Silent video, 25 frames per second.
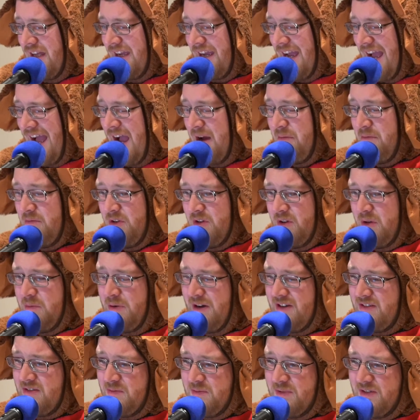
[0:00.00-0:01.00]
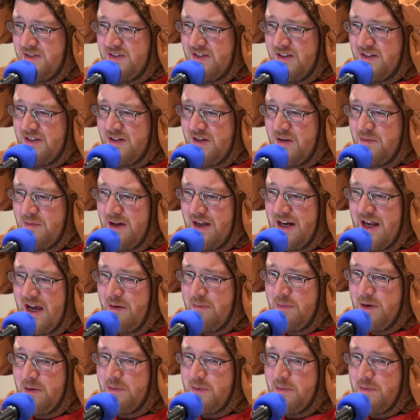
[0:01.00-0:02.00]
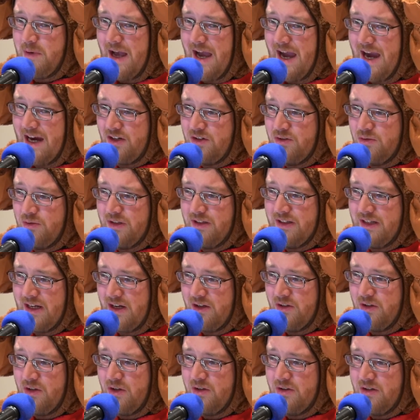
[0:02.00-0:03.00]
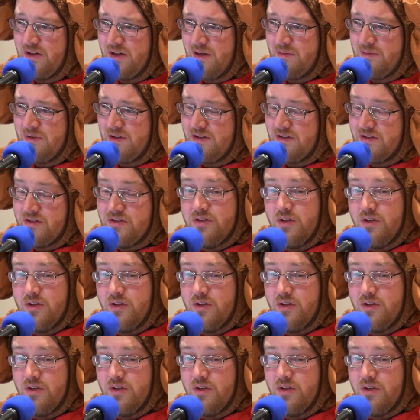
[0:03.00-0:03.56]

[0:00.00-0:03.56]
I'm really pessimistic about how many people actually download their images.